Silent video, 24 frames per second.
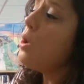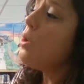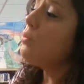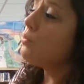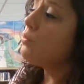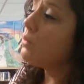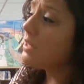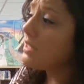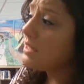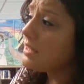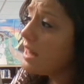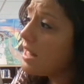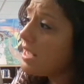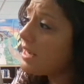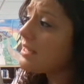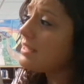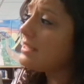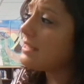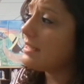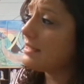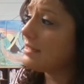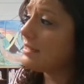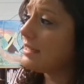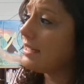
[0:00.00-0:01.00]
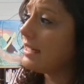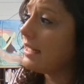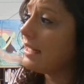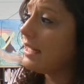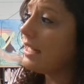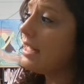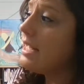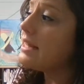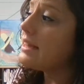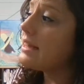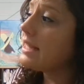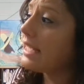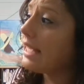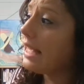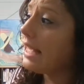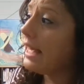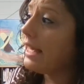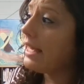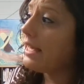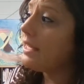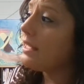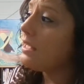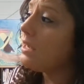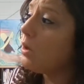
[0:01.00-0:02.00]
Reluctantly, the
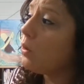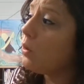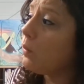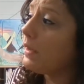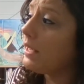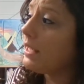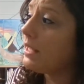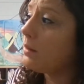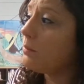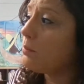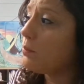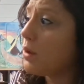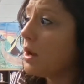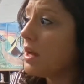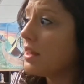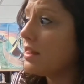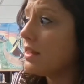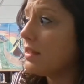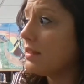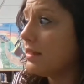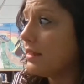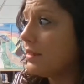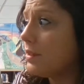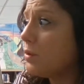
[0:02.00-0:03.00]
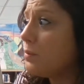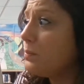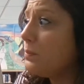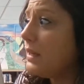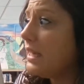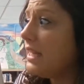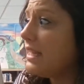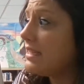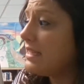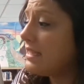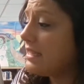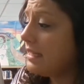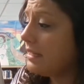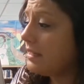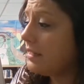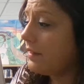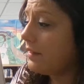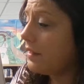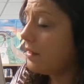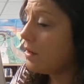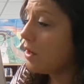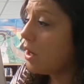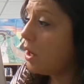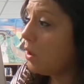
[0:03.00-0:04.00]
king and queen brought the little beast into
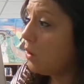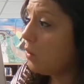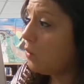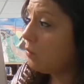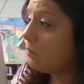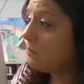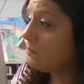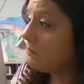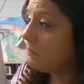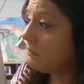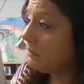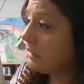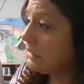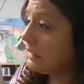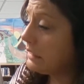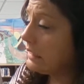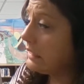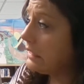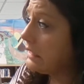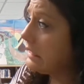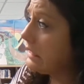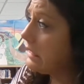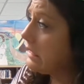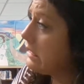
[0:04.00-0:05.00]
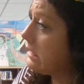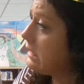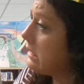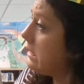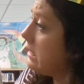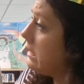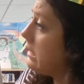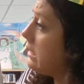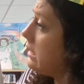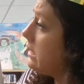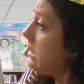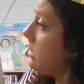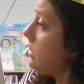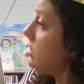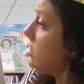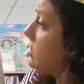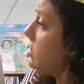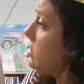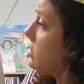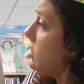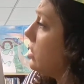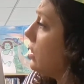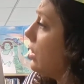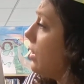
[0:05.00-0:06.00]
their home.
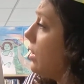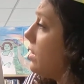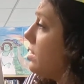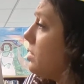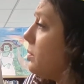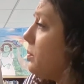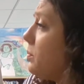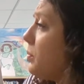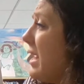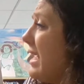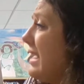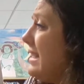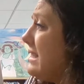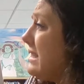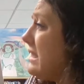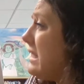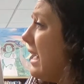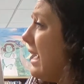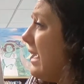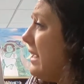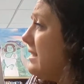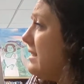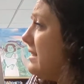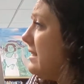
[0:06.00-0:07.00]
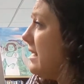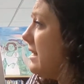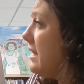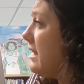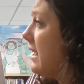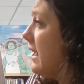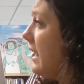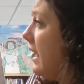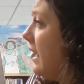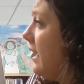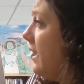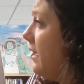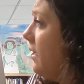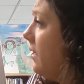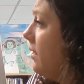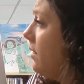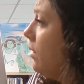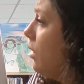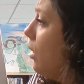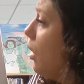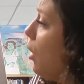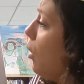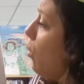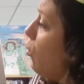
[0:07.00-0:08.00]
Look on the bright side, said the king.
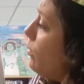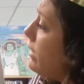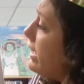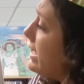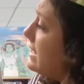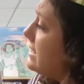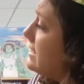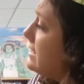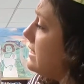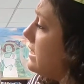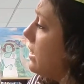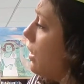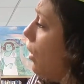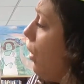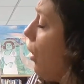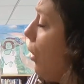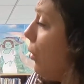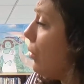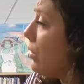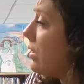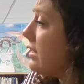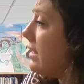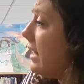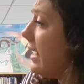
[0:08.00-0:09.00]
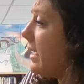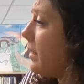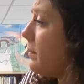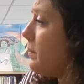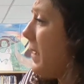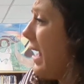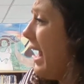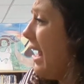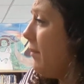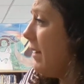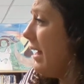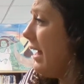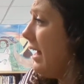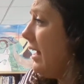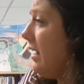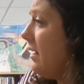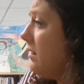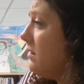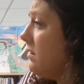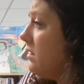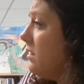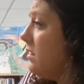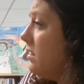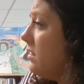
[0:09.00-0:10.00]
We can still hold it like a baby.
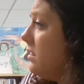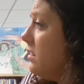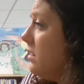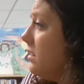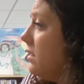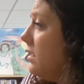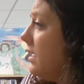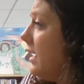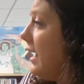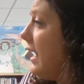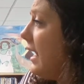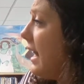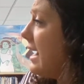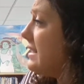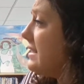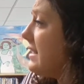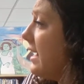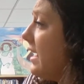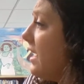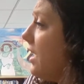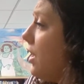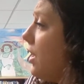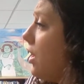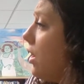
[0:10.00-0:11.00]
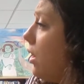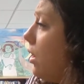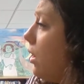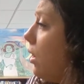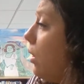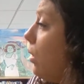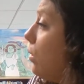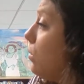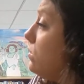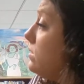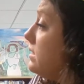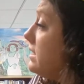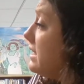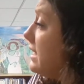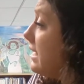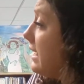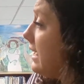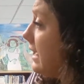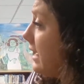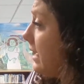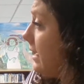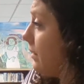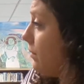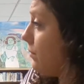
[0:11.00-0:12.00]
It has a
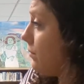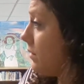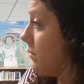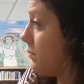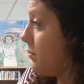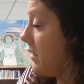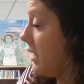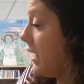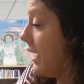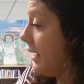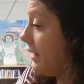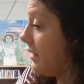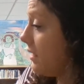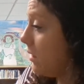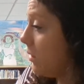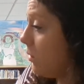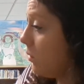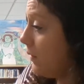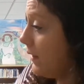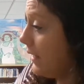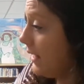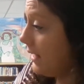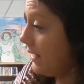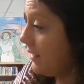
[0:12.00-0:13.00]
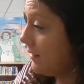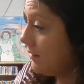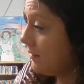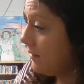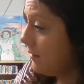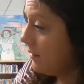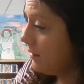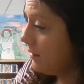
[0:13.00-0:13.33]
goatee, replied the queen.